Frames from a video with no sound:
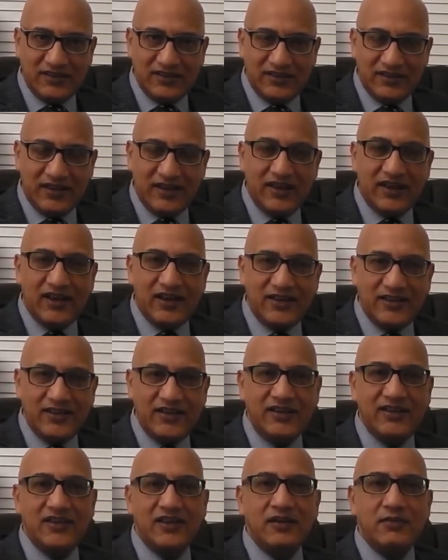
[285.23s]
the
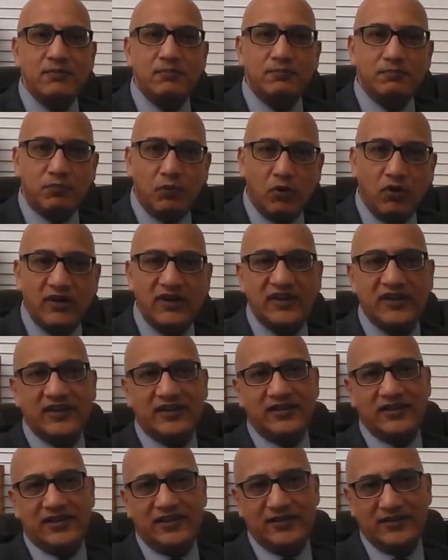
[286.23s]
other important
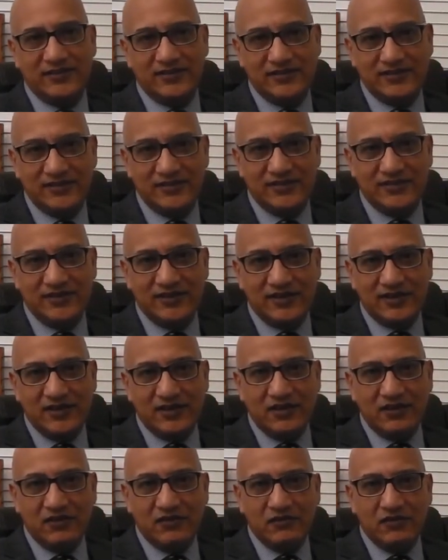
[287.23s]
things
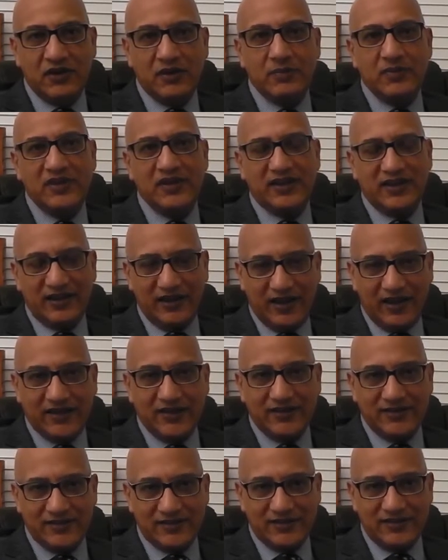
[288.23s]
will be
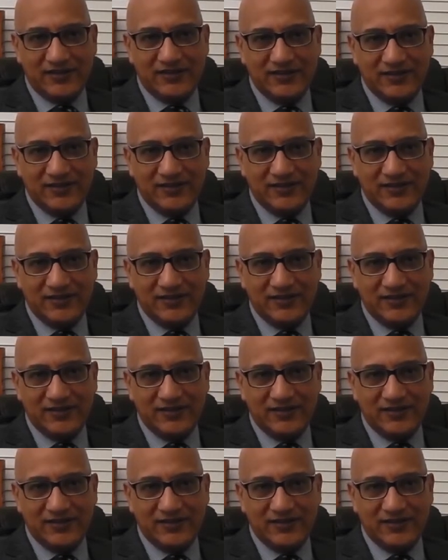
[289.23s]
neglected.